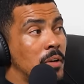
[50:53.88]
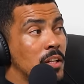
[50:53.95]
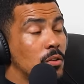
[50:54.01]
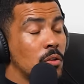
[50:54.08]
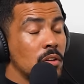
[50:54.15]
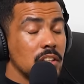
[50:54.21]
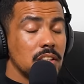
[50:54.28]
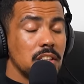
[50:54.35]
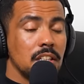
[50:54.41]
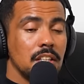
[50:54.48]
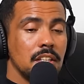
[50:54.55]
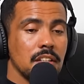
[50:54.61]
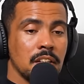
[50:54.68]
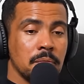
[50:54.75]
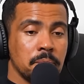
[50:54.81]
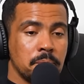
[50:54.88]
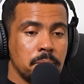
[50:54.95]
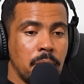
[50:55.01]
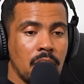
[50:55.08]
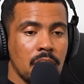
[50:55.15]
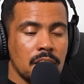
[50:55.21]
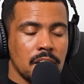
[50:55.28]
but honestly, um,
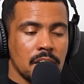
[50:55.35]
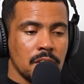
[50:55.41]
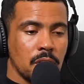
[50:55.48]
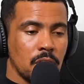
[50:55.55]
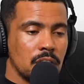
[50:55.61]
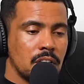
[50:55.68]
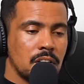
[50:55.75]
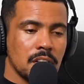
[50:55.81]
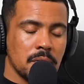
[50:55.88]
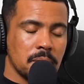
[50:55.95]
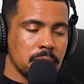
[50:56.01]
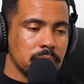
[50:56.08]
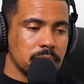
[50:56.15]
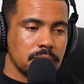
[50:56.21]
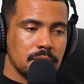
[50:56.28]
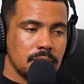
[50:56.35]
partner, not... Um,